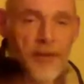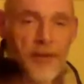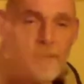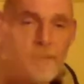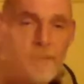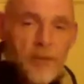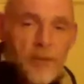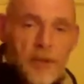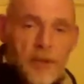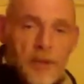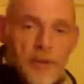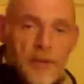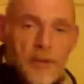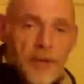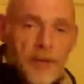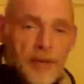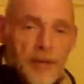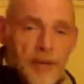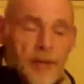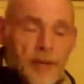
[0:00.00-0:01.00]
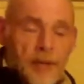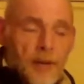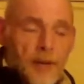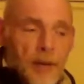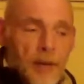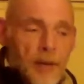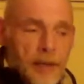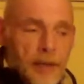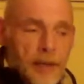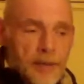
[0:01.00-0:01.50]
what we knew then,
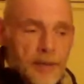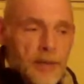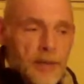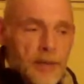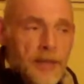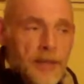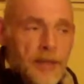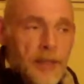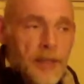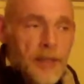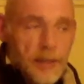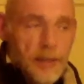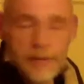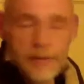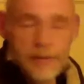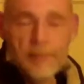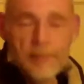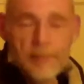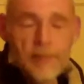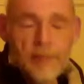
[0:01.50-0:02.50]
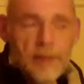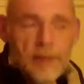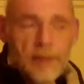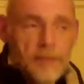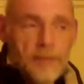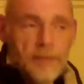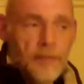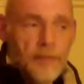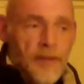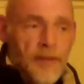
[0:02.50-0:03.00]
and I think
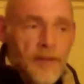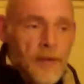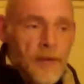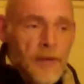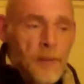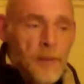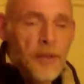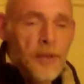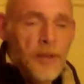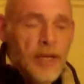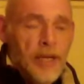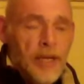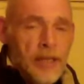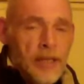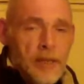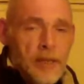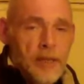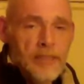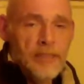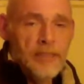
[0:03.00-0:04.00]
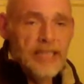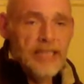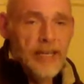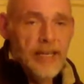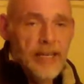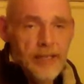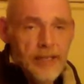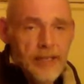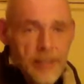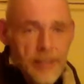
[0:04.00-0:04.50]
very well put. And it'll be
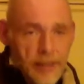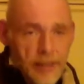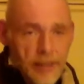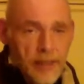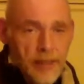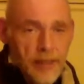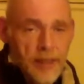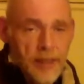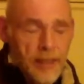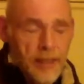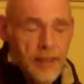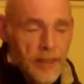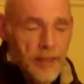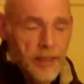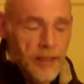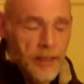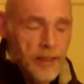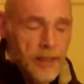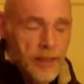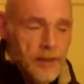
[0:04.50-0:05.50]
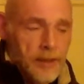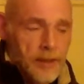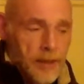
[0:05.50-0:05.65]
said in the